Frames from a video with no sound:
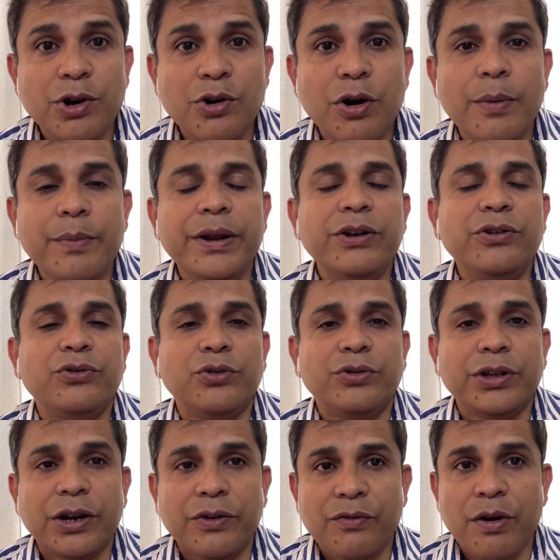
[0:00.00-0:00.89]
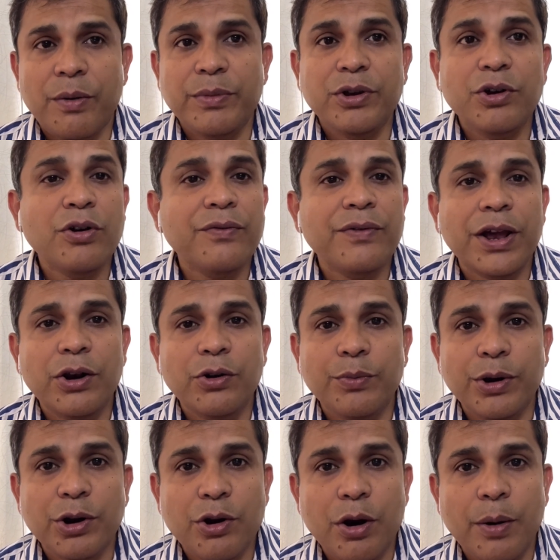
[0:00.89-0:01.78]
comment, so that from your
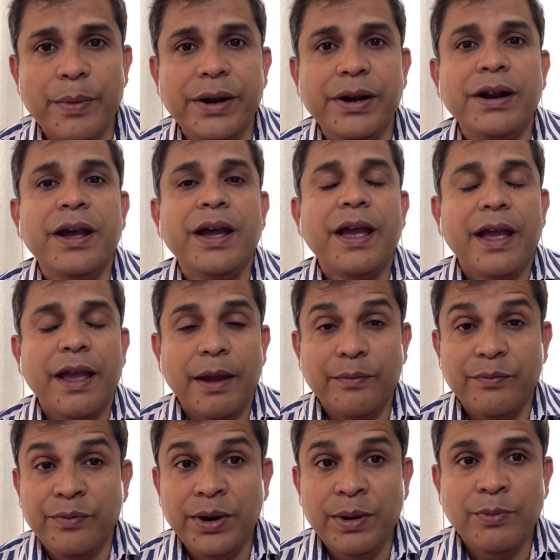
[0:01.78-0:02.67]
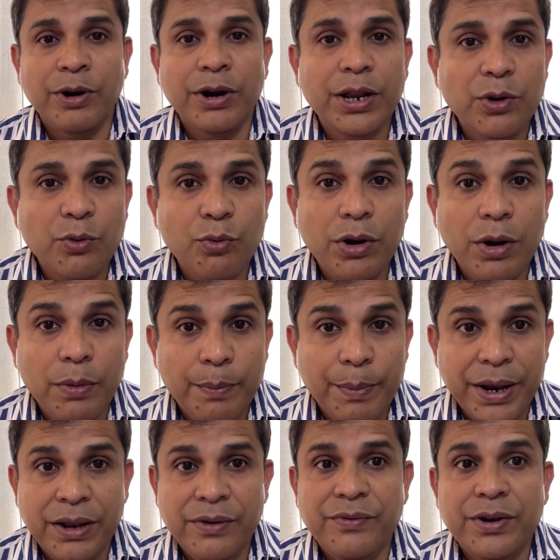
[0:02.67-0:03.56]
valuable comment everybody will be
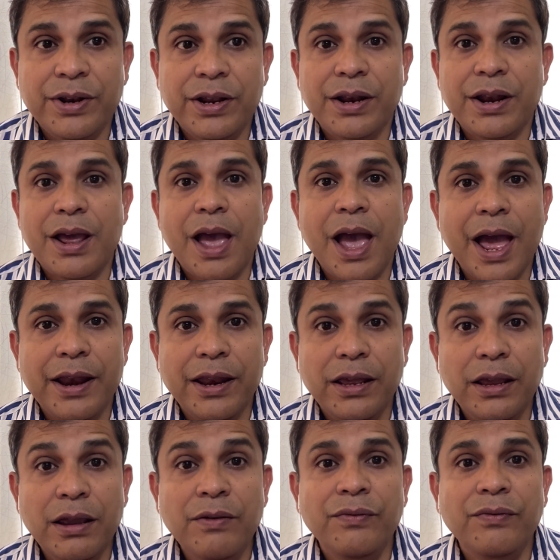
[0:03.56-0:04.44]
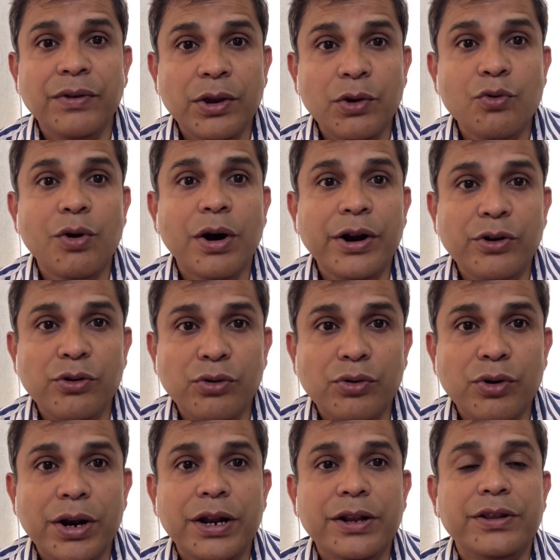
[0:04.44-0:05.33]
benefited. And if you want to
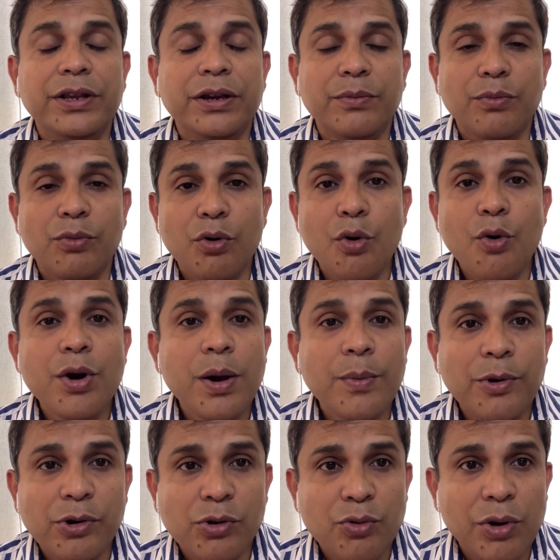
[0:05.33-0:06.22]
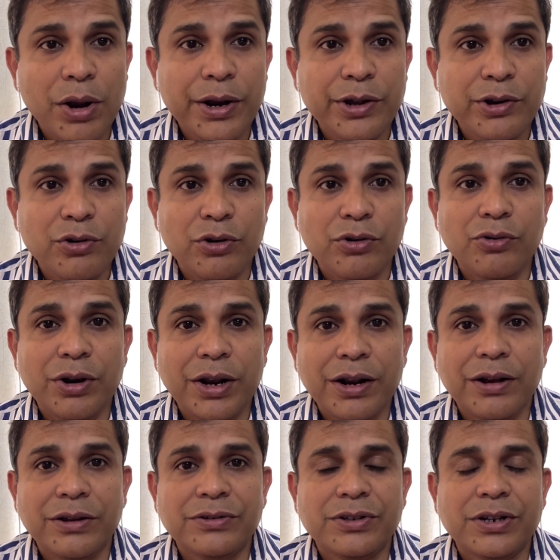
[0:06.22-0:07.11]
know anything more about quality control
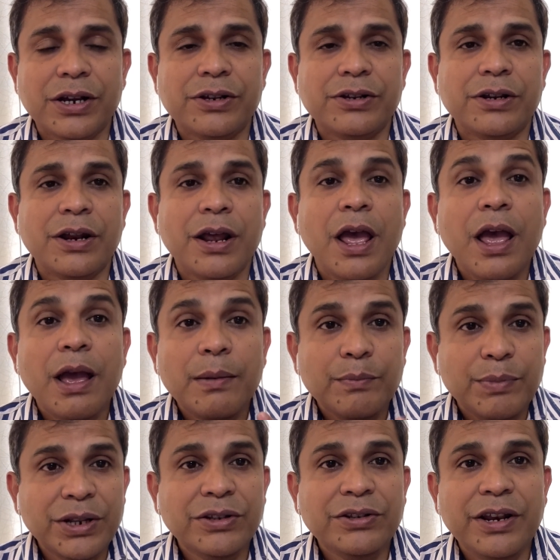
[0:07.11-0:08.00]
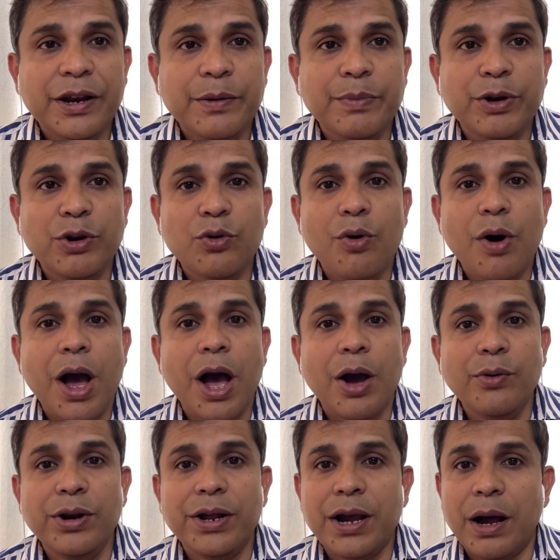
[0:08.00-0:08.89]
and construction, please let me know. I
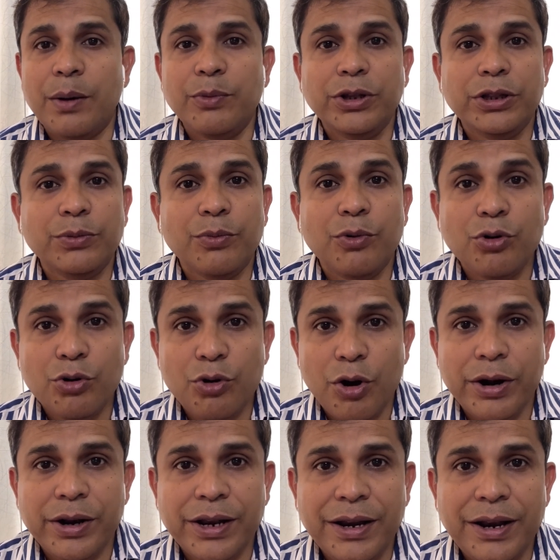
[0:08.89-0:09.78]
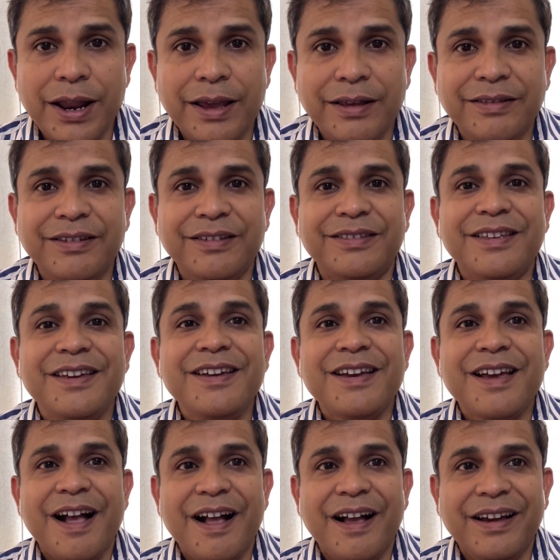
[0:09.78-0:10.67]
will come with more content like this.
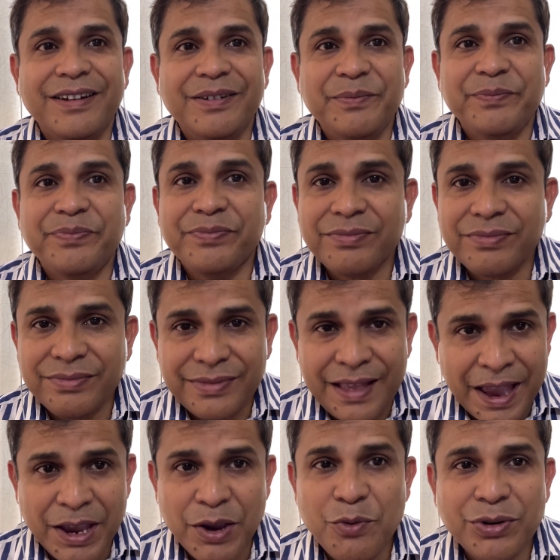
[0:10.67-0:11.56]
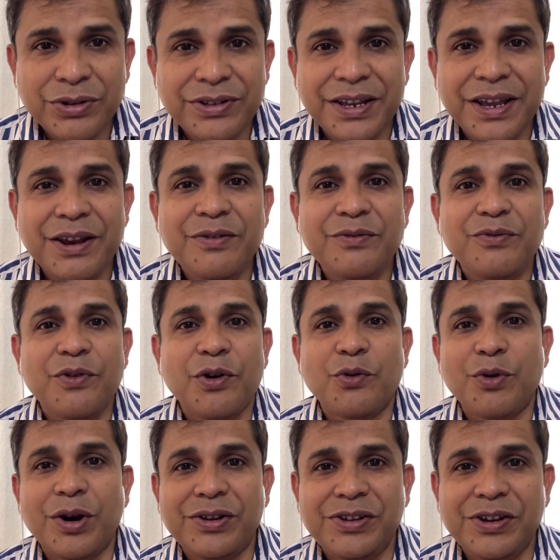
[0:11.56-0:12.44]
And thank you once again for
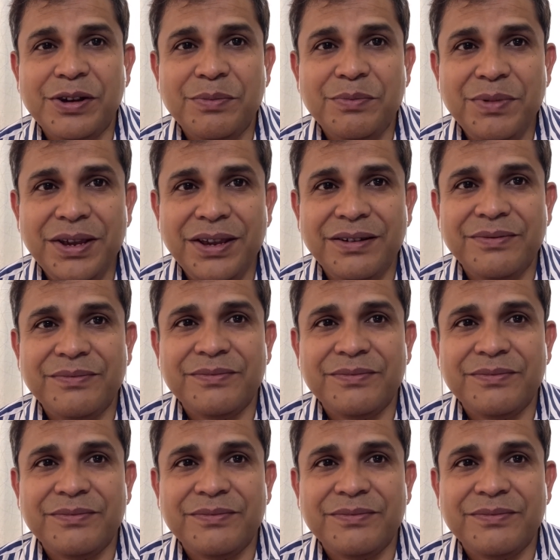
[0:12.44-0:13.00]
watching me.